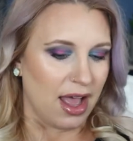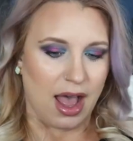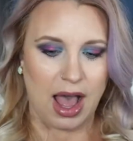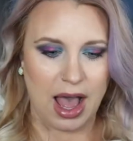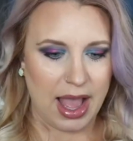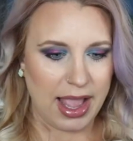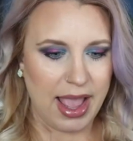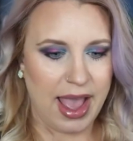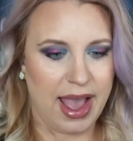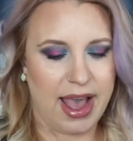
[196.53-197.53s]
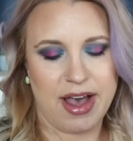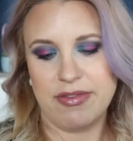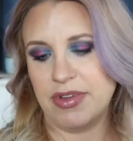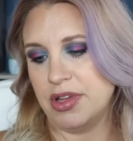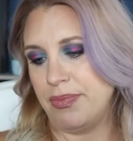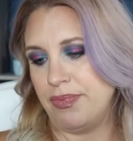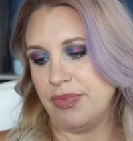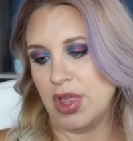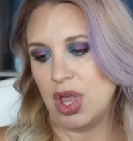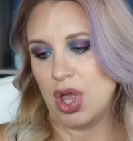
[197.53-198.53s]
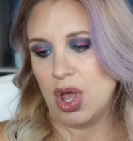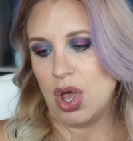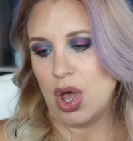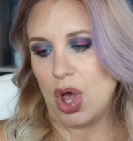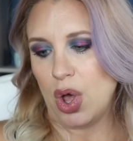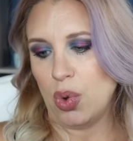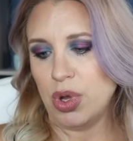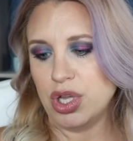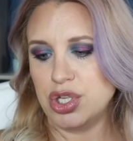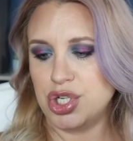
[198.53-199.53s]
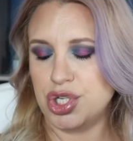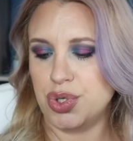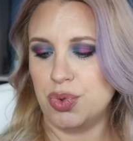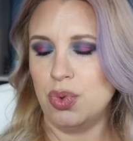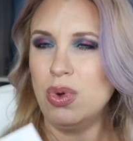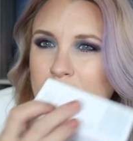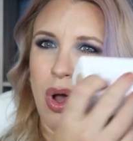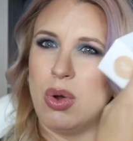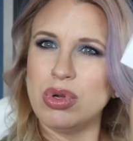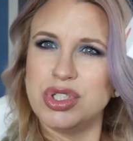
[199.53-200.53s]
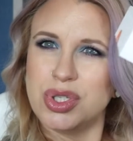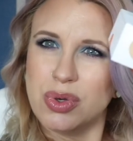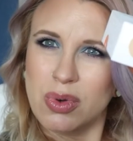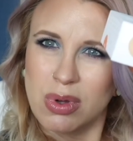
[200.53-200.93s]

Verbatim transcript: I have Oakjoo,